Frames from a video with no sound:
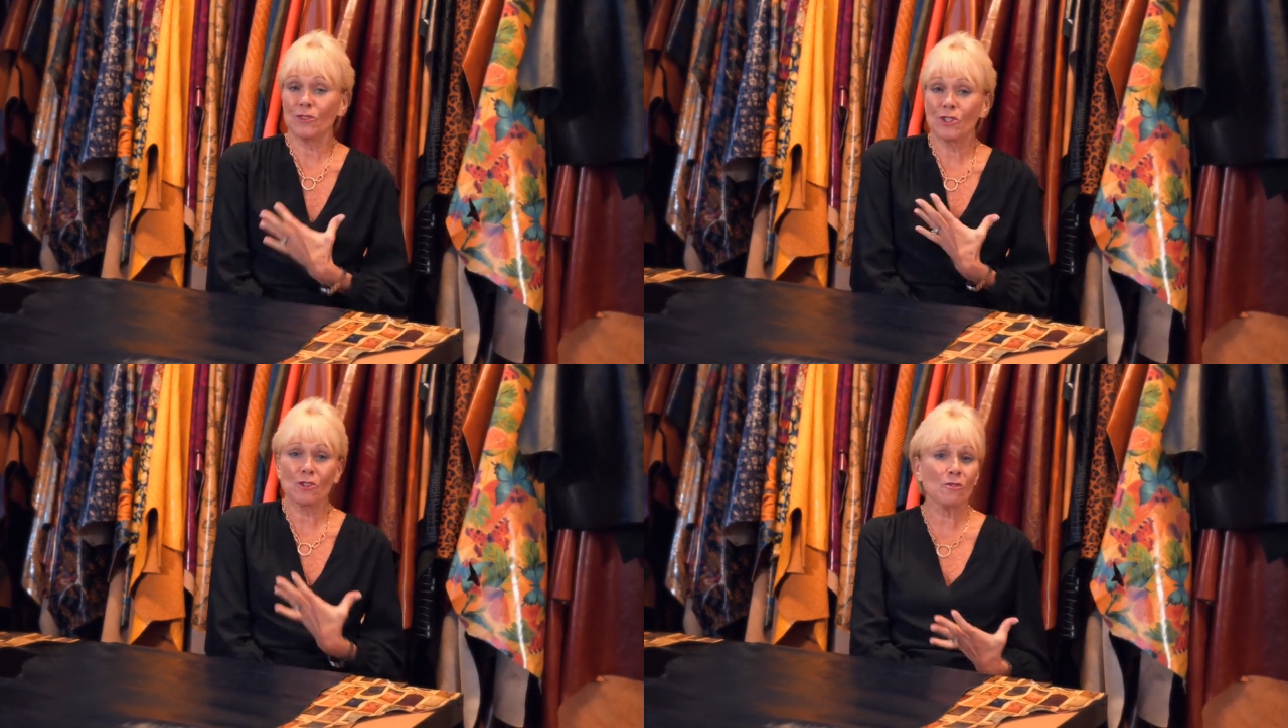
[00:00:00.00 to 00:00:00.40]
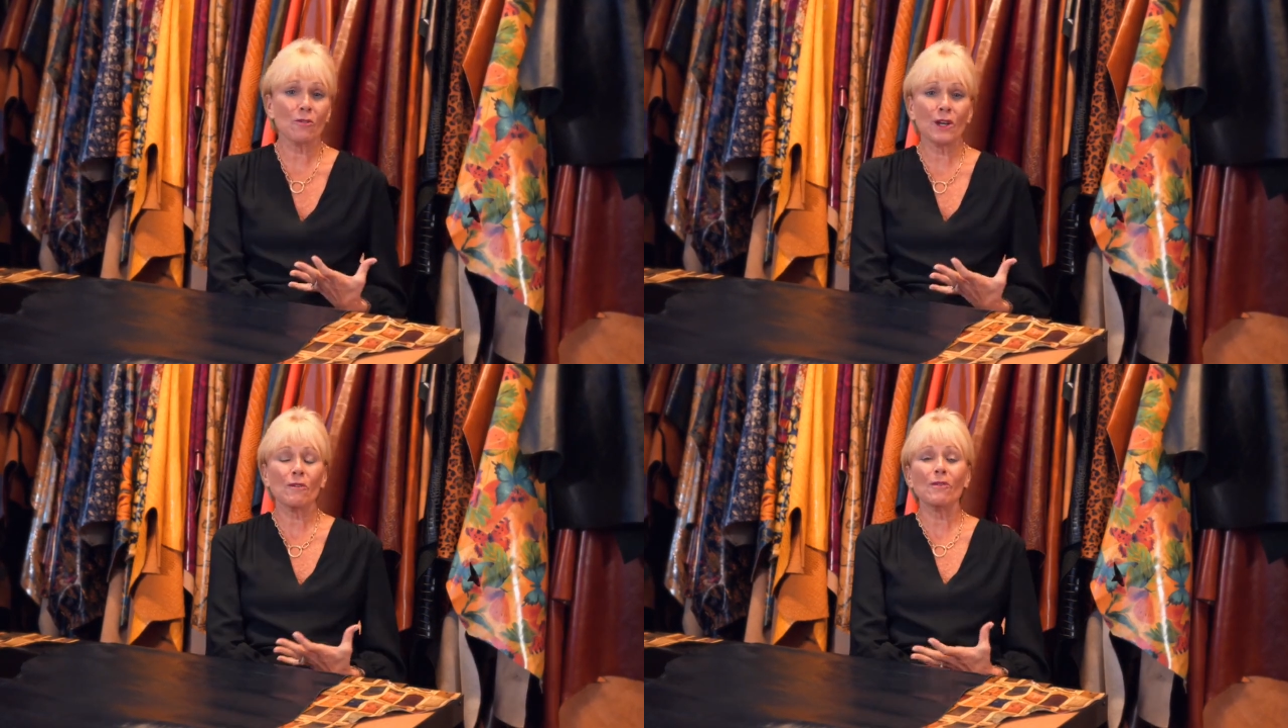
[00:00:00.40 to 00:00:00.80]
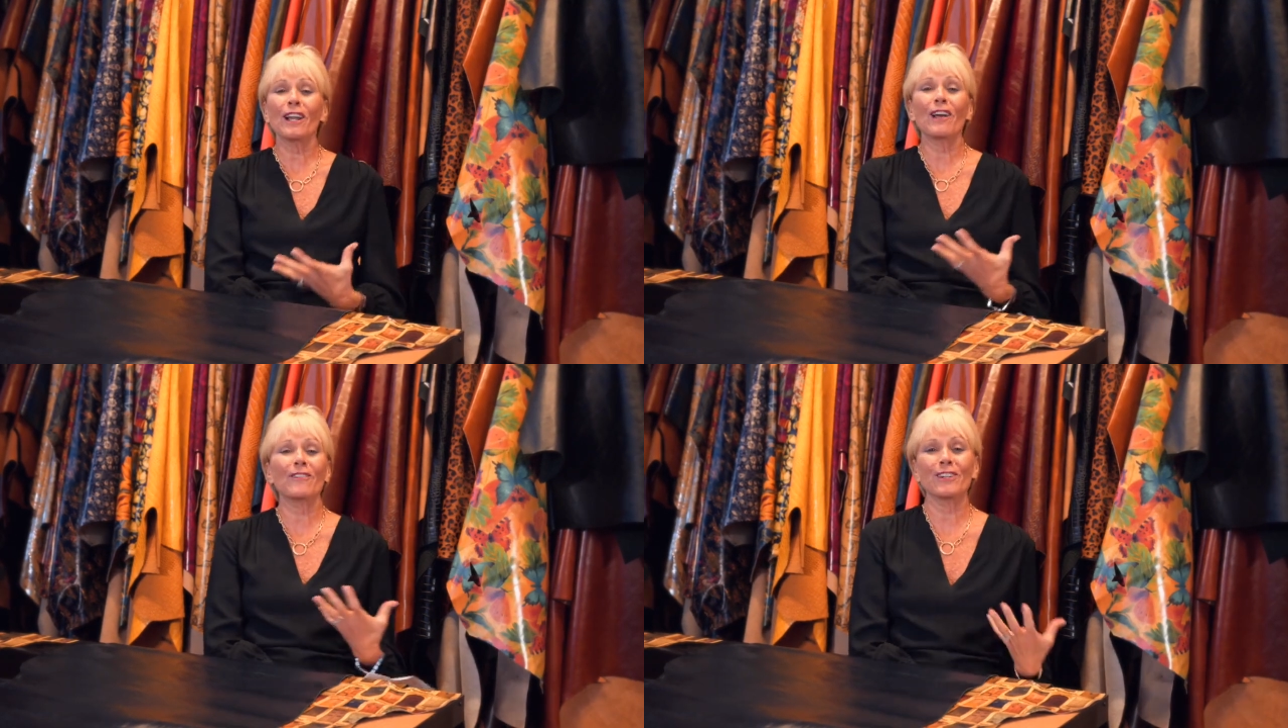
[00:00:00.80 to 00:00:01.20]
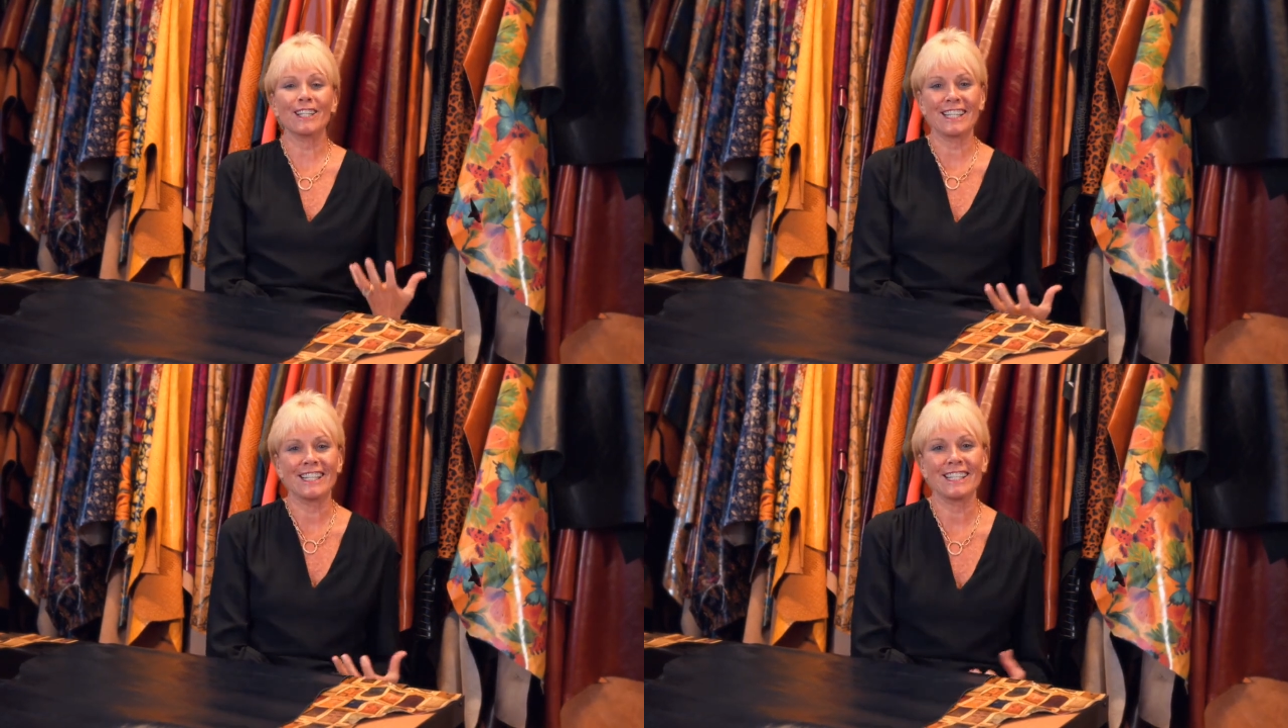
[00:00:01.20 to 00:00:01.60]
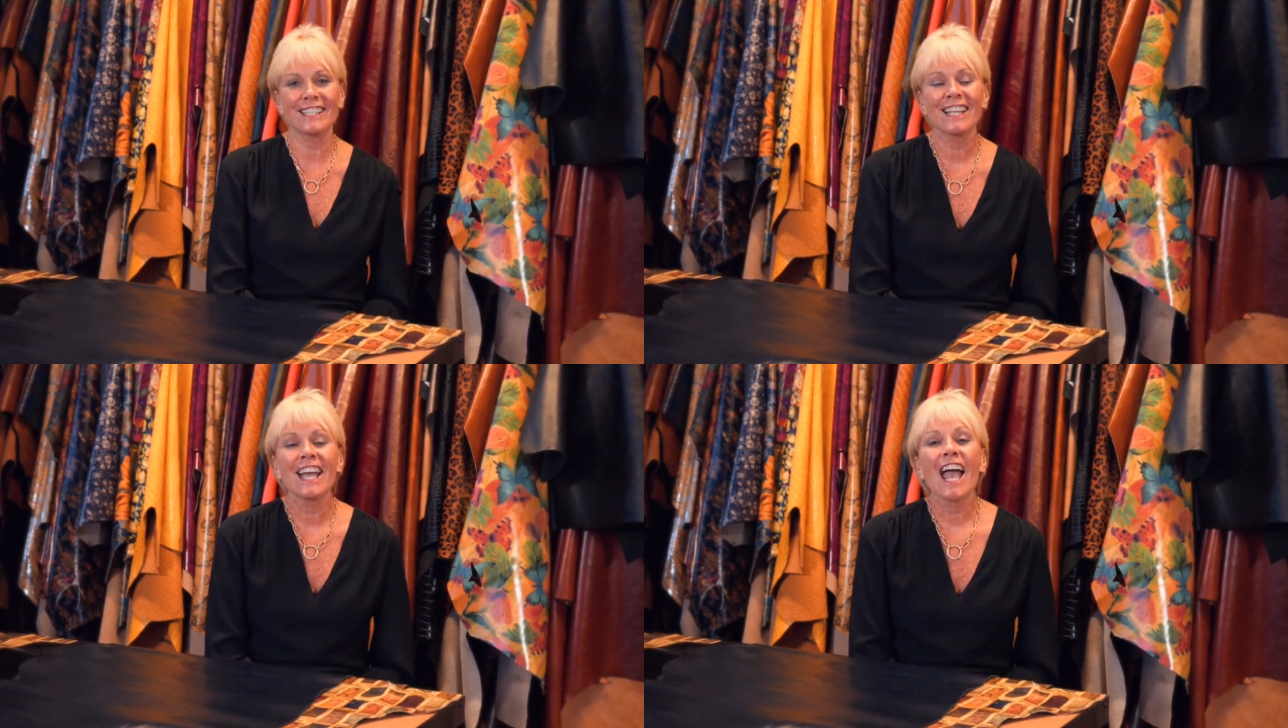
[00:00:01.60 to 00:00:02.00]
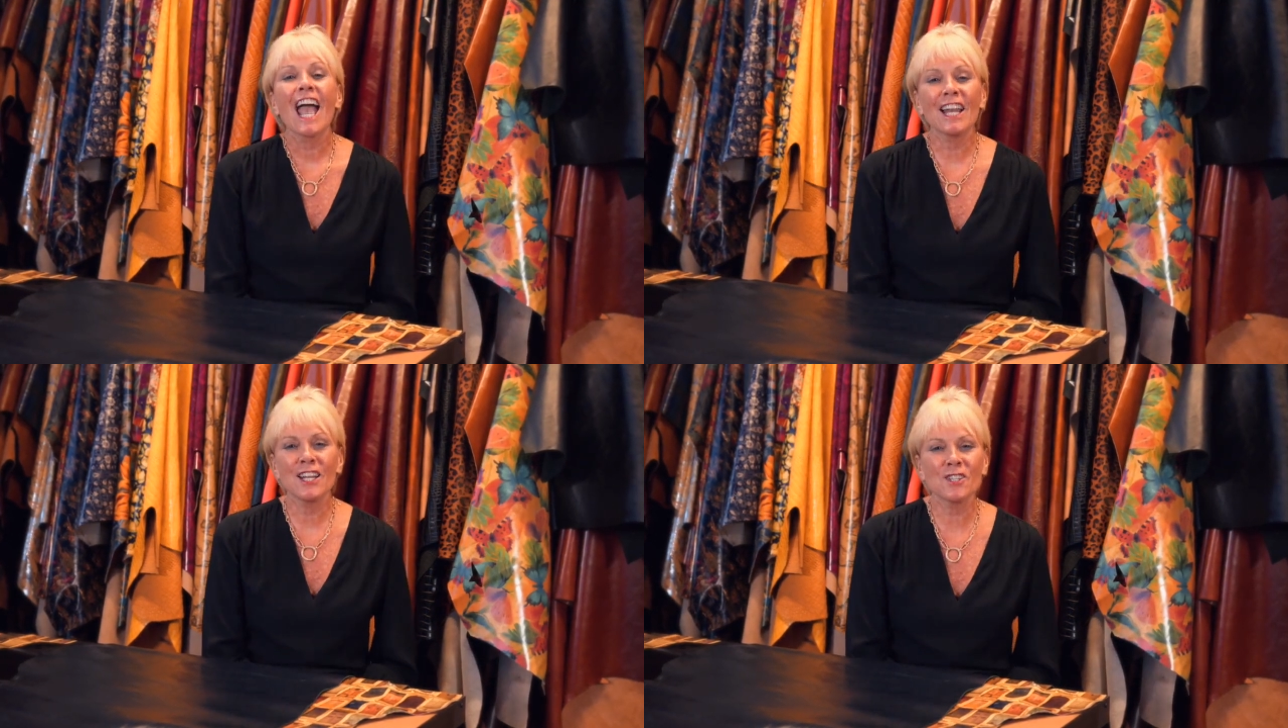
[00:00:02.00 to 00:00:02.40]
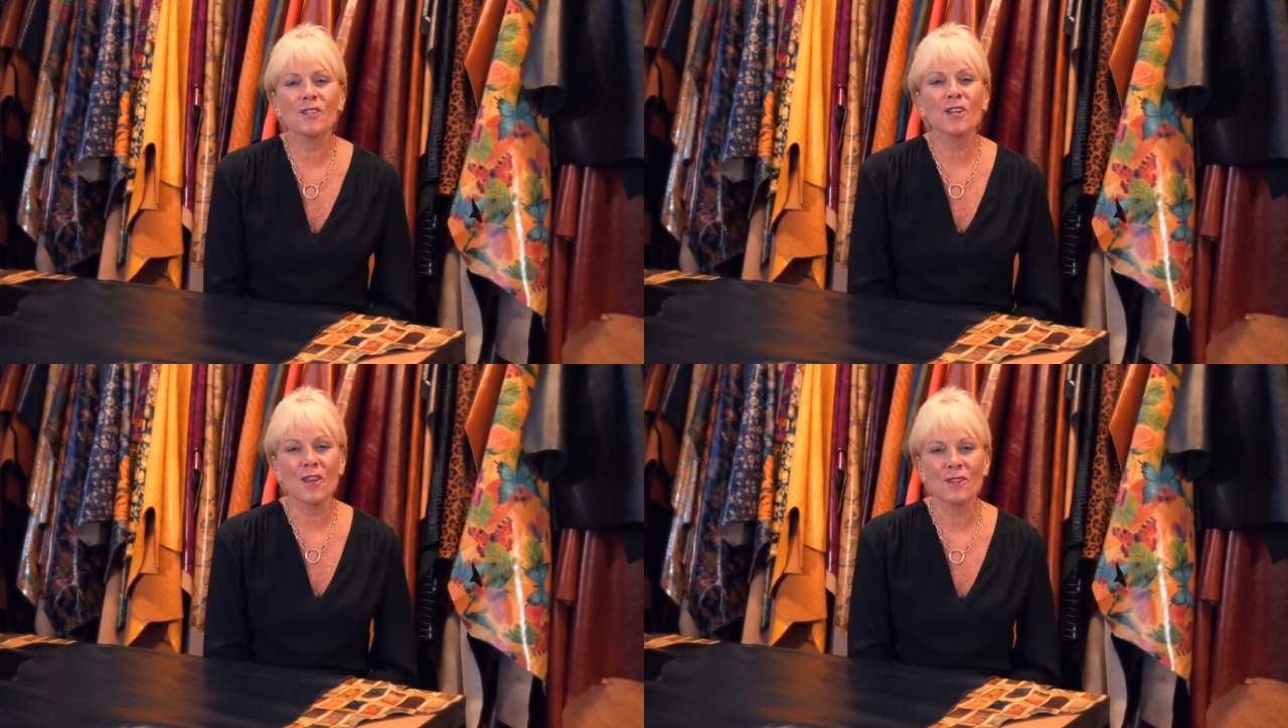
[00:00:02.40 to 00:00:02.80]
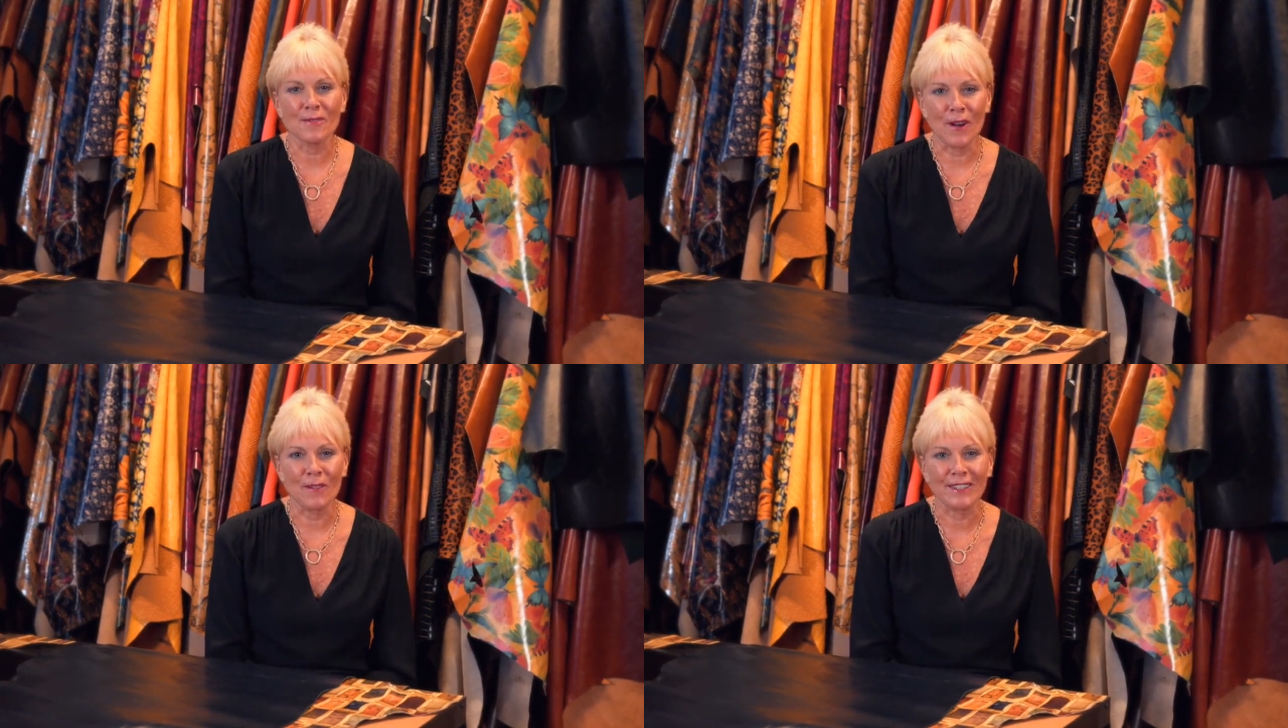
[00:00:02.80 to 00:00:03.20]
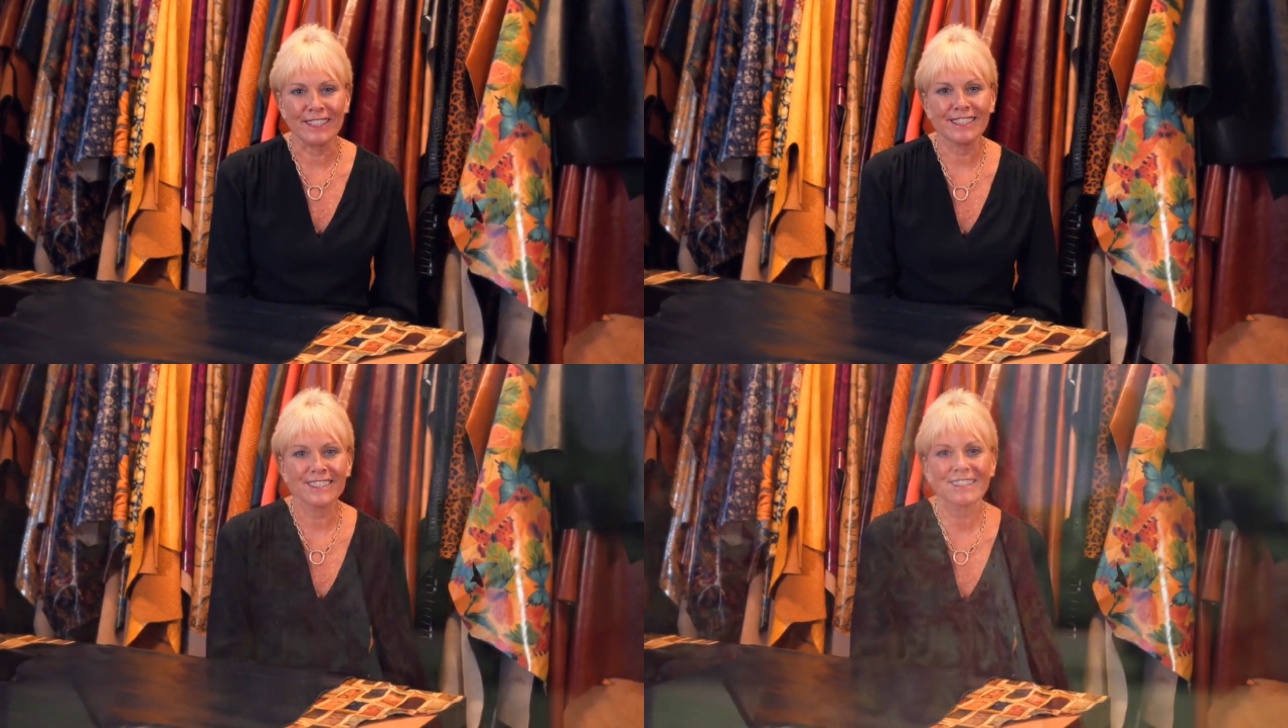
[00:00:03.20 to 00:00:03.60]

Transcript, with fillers: jewelry, whatever it is, and enjoy those moments.